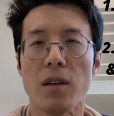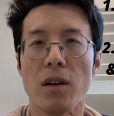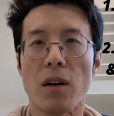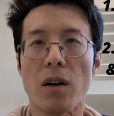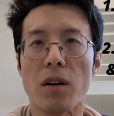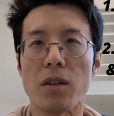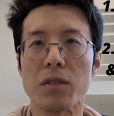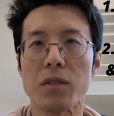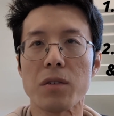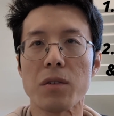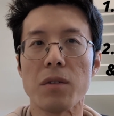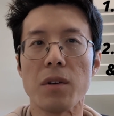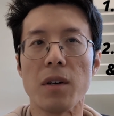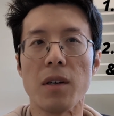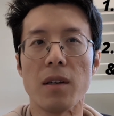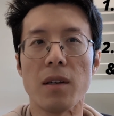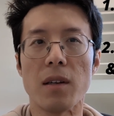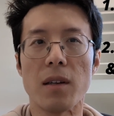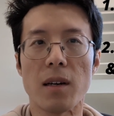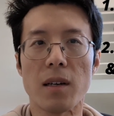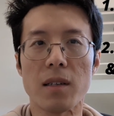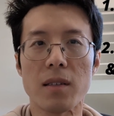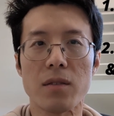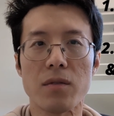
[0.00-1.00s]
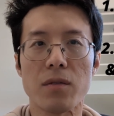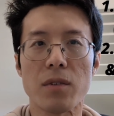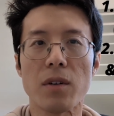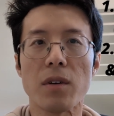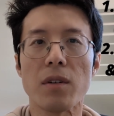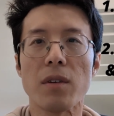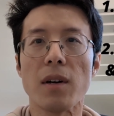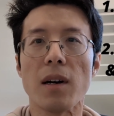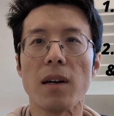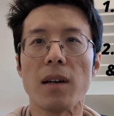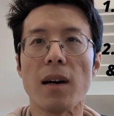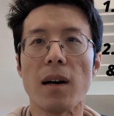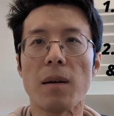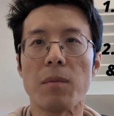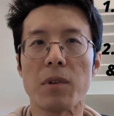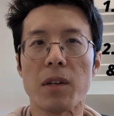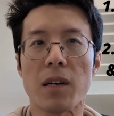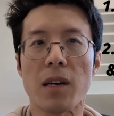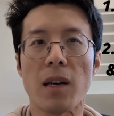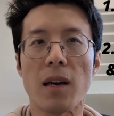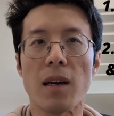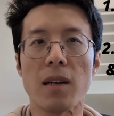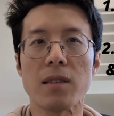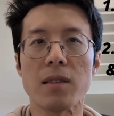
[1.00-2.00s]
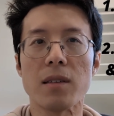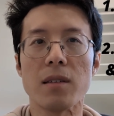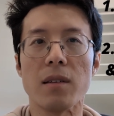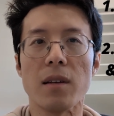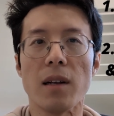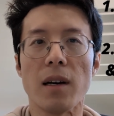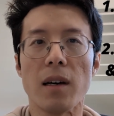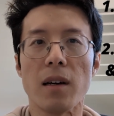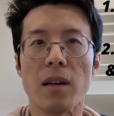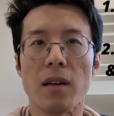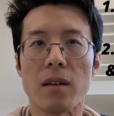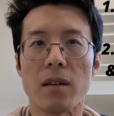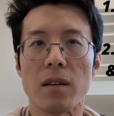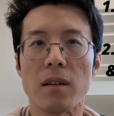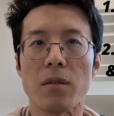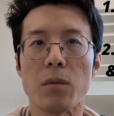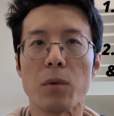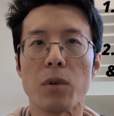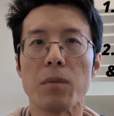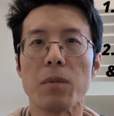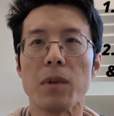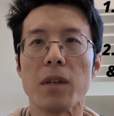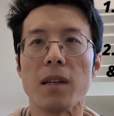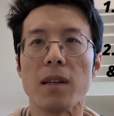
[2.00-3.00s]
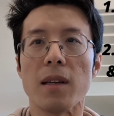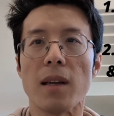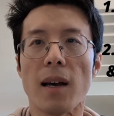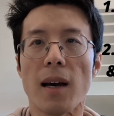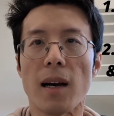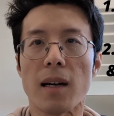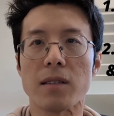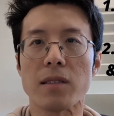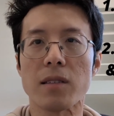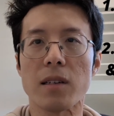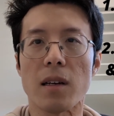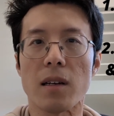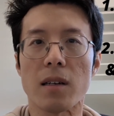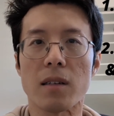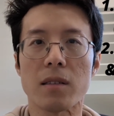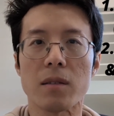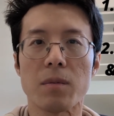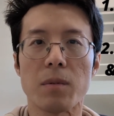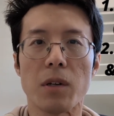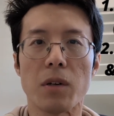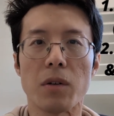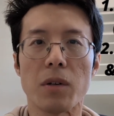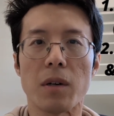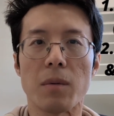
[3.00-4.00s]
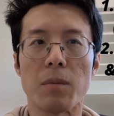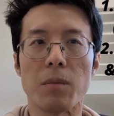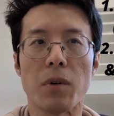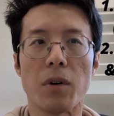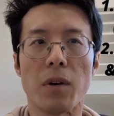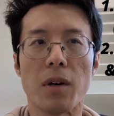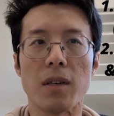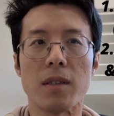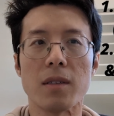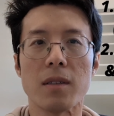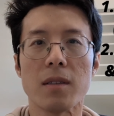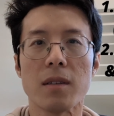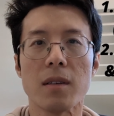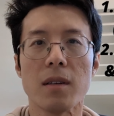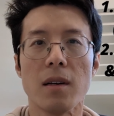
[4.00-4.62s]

Also, industrial and application layer will be the next exploding point.